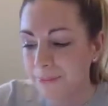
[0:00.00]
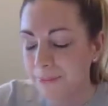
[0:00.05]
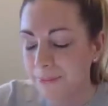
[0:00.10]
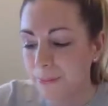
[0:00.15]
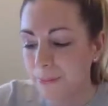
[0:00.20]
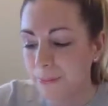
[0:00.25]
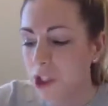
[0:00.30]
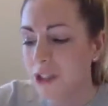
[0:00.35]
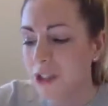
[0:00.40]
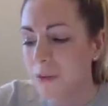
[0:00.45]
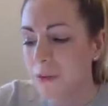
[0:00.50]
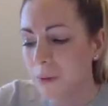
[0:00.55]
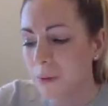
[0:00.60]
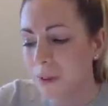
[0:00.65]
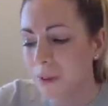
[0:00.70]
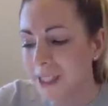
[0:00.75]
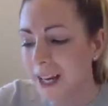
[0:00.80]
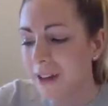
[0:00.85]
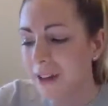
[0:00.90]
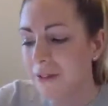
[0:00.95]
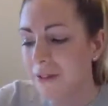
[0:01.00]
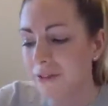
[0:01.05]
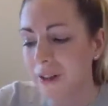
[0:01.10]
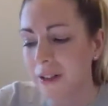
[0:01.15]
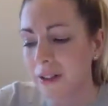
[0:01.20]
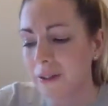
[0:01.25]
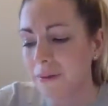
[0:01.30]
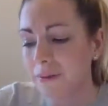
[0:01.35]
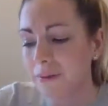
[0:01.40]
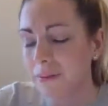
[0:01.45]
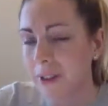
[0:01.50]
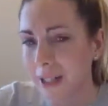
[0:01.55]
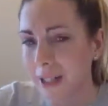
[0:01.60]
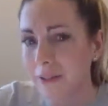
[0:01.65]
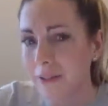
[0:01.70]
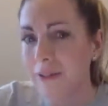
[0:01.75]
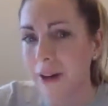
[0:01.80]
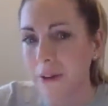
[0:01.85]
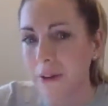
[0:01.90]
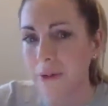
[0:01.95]
which is what I felt when I
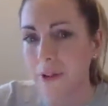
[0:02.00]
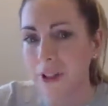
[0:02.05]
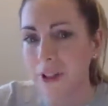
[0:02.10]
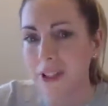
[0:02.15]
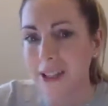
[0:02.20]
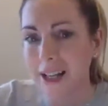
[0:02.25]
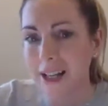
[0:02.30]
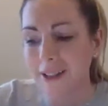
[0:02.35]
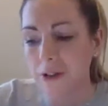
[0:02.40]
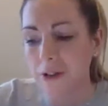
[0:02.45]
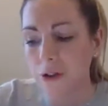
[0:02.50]
found the dead